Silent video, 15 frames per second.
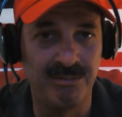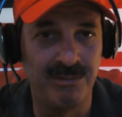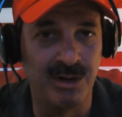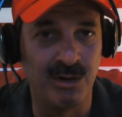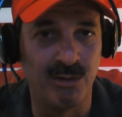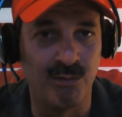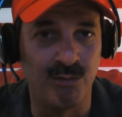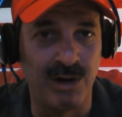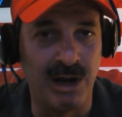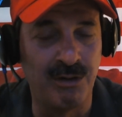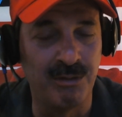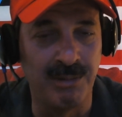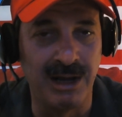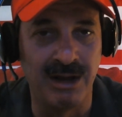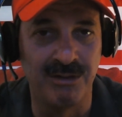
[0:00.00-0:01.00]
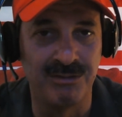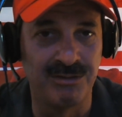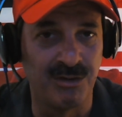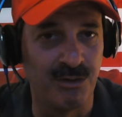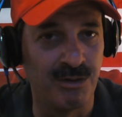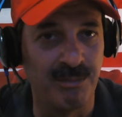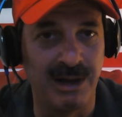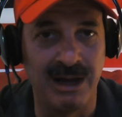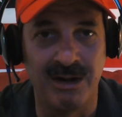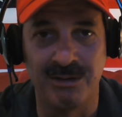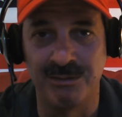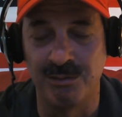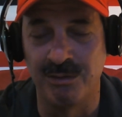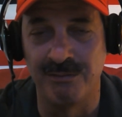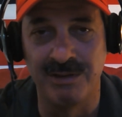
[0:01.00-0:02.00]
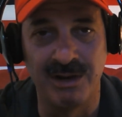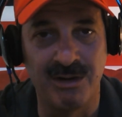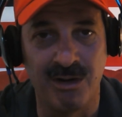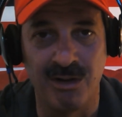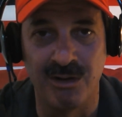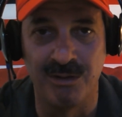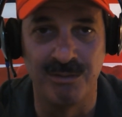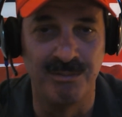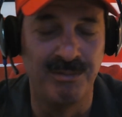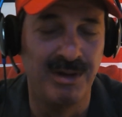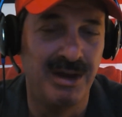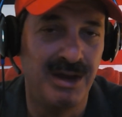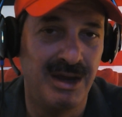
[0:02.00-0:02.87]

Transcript: roundabouts, turnabouts, whatever they call them,